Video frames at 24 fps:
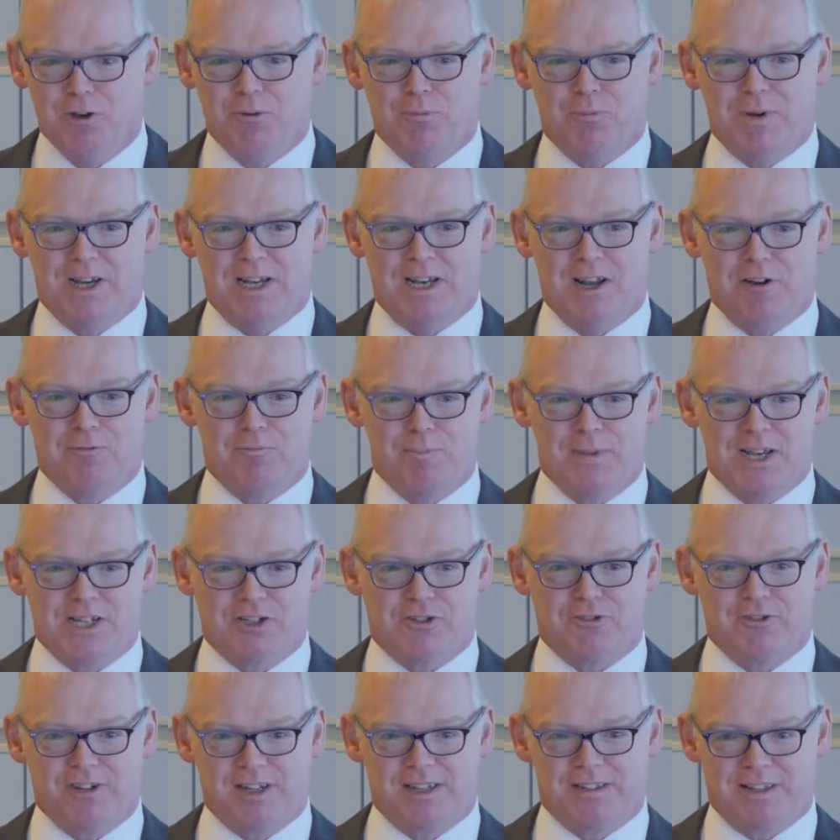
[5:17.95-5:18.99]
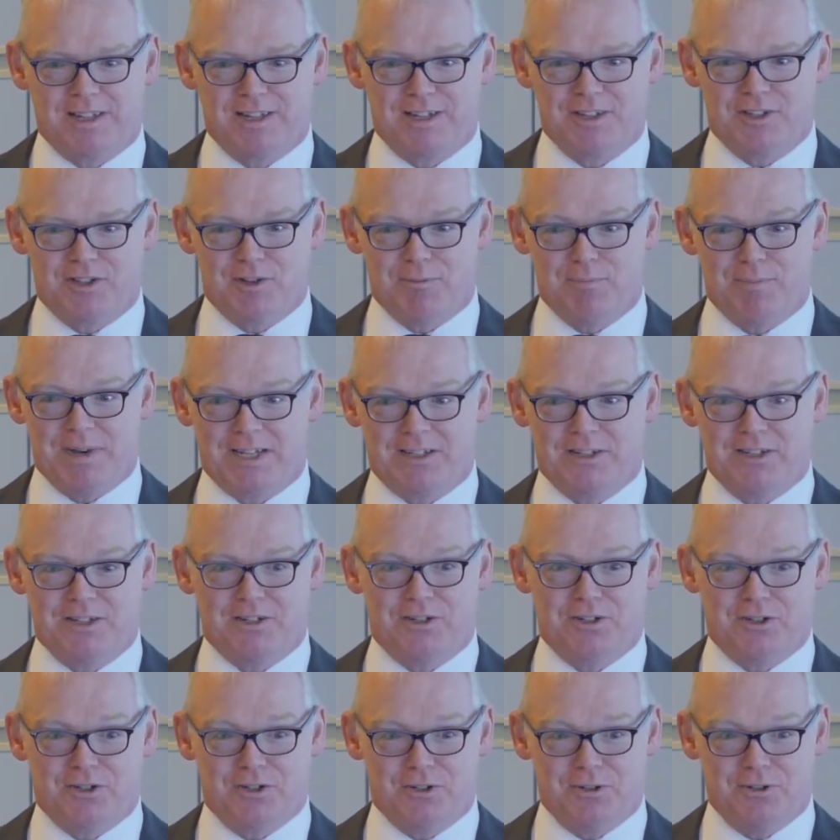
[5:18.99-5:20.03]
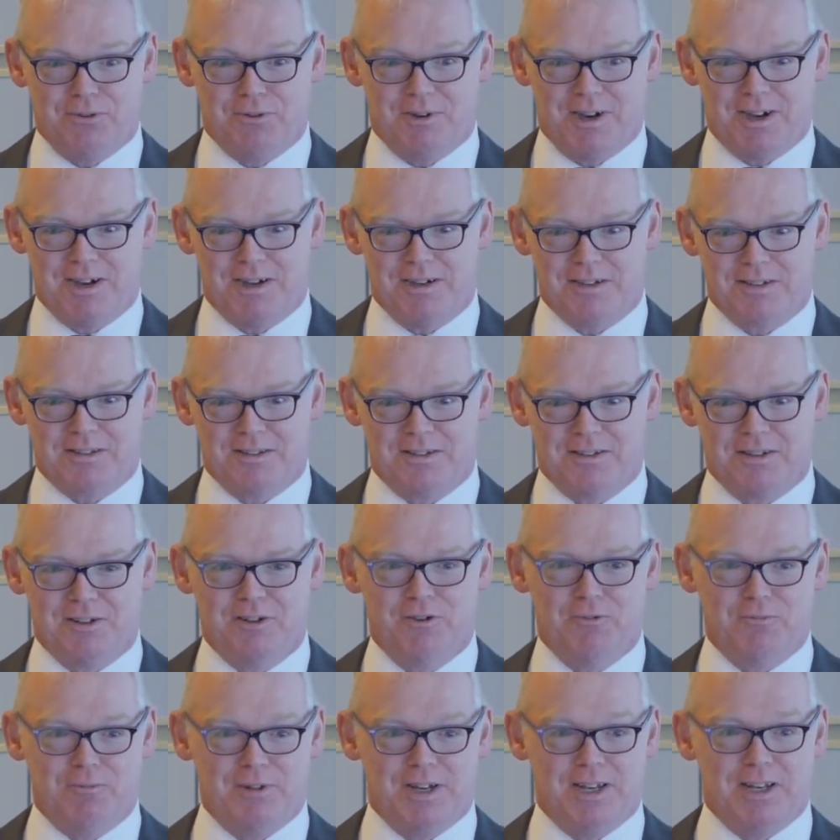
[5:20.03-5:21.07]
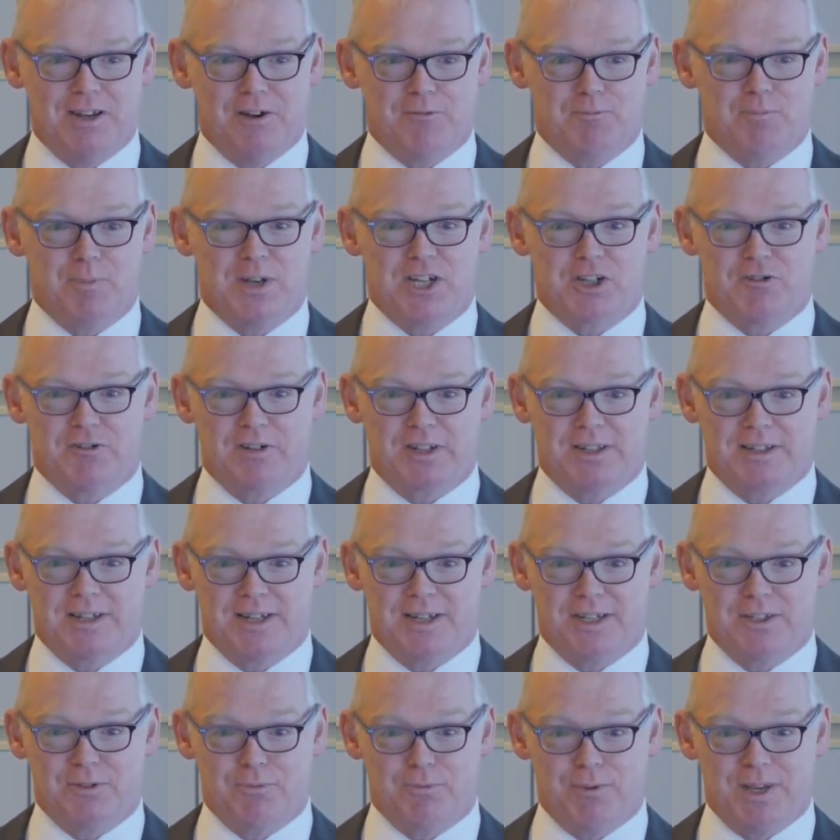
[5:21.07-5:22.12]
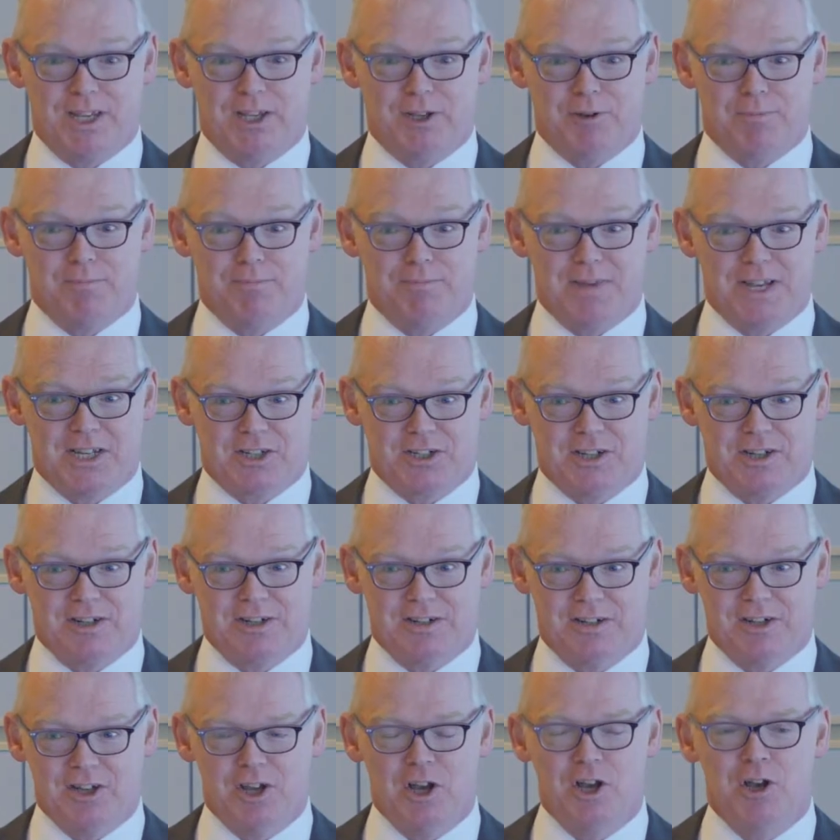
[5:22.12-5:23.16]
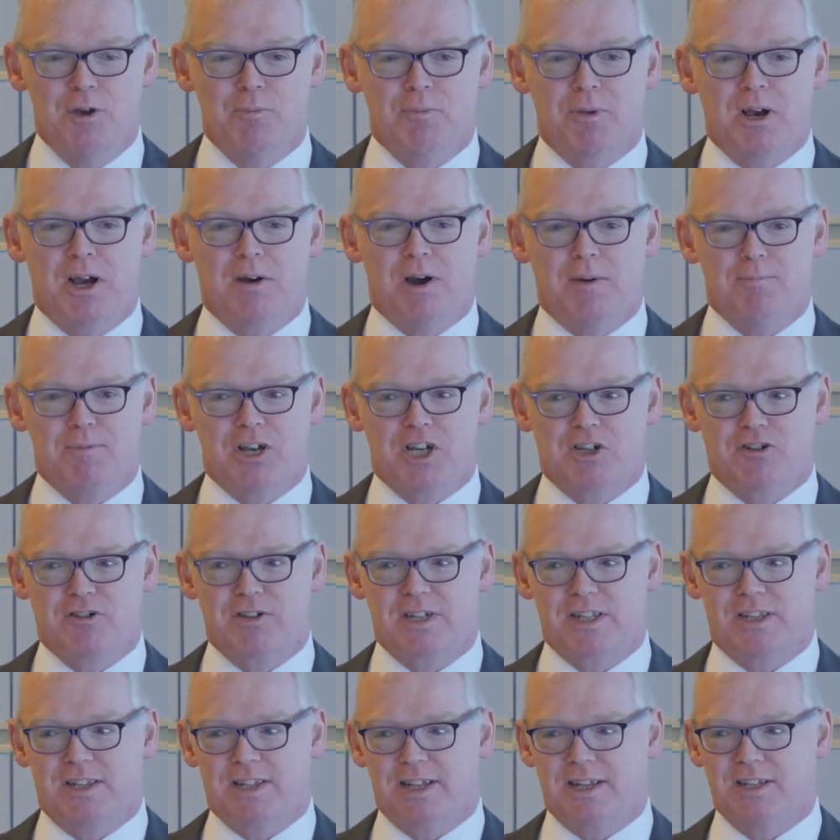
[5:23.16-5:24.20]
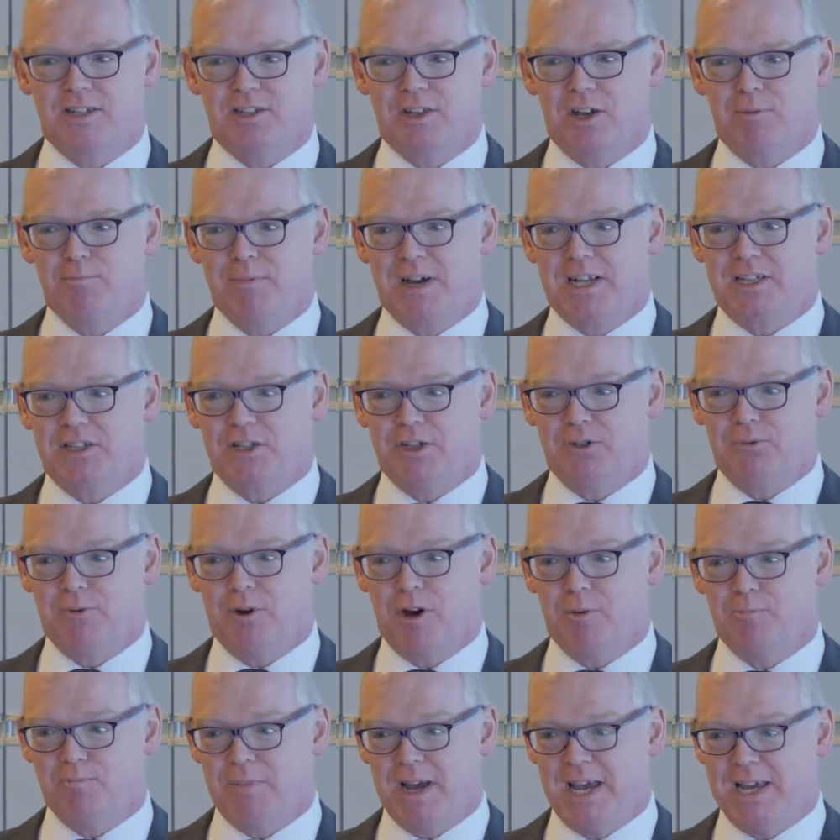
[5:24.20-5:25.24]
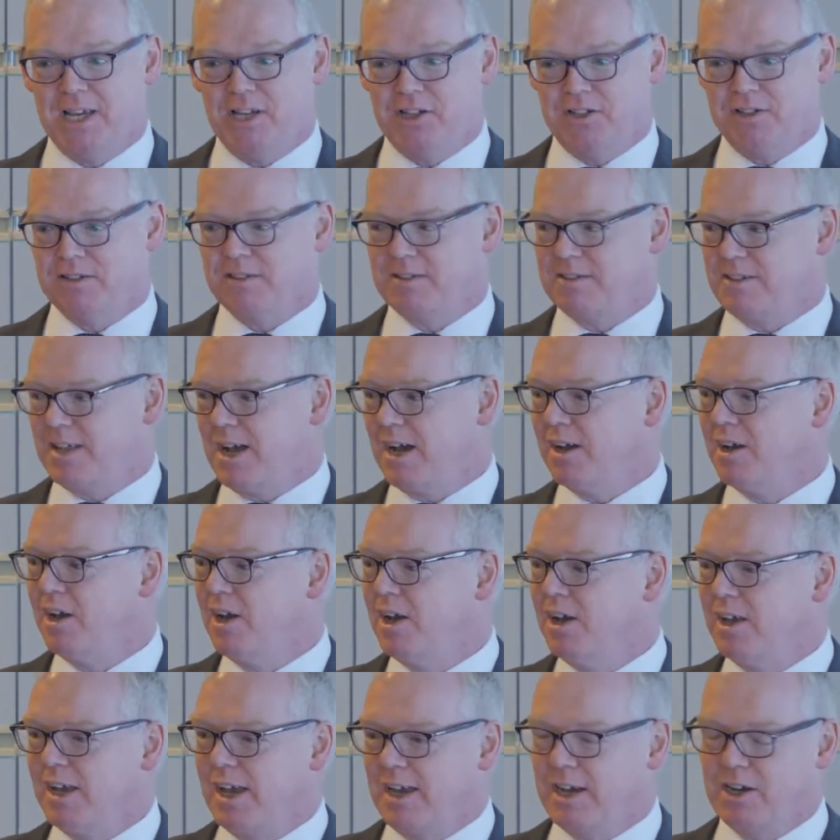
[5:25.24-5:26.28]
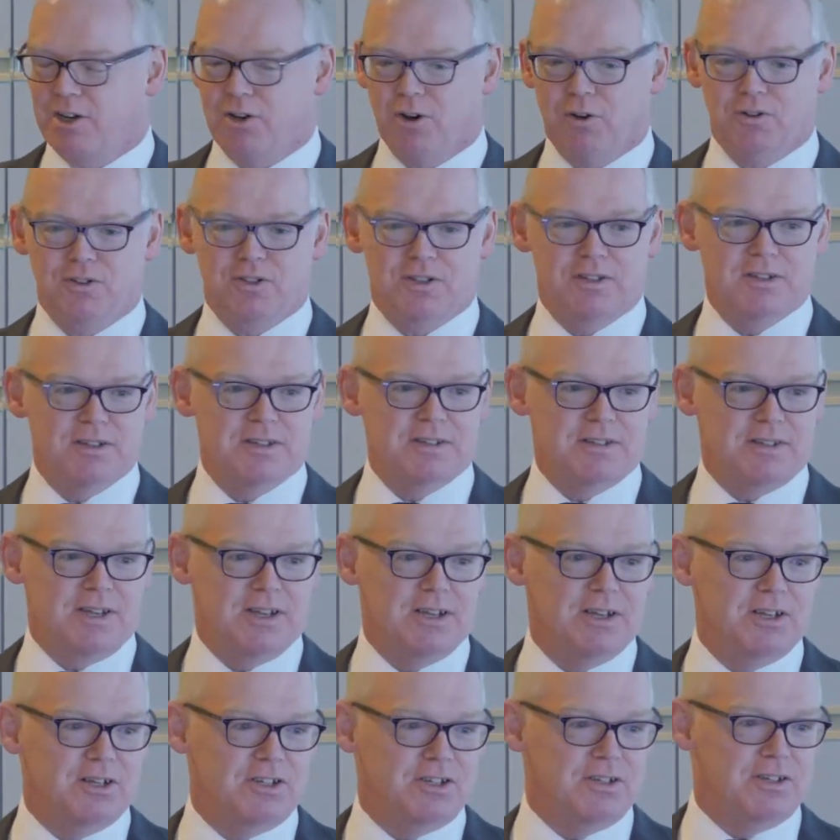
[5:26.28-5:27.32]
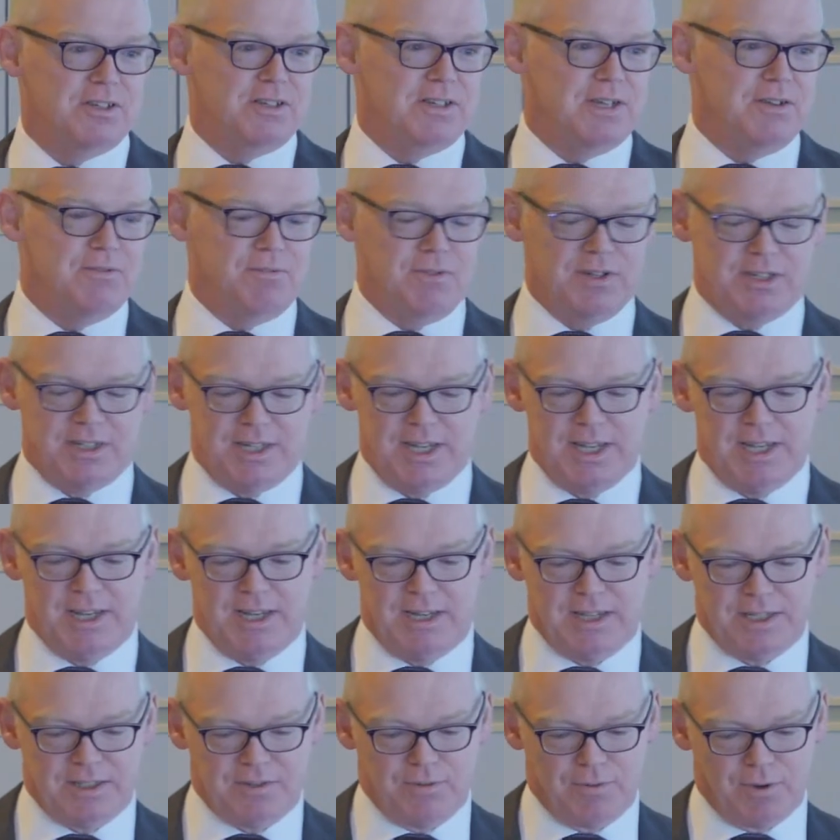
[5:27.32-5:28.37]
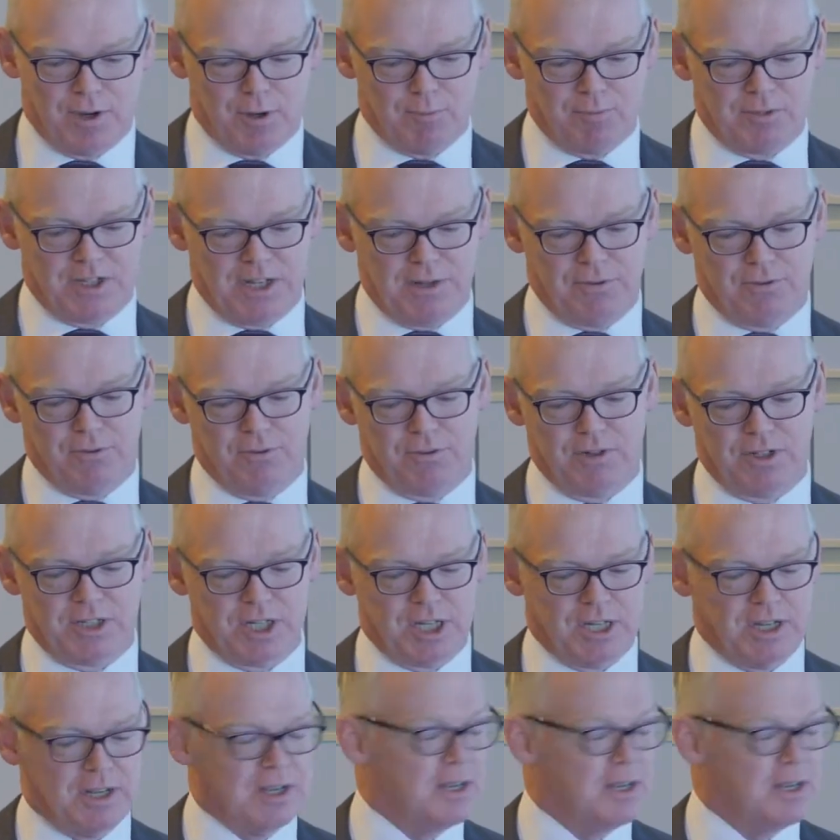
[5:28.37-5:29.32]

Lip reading: We love measuring things that matter to us. We love measuring things we can measure, but measuring things that matter to our patients, that incontinence, urgency, fatigue is far different.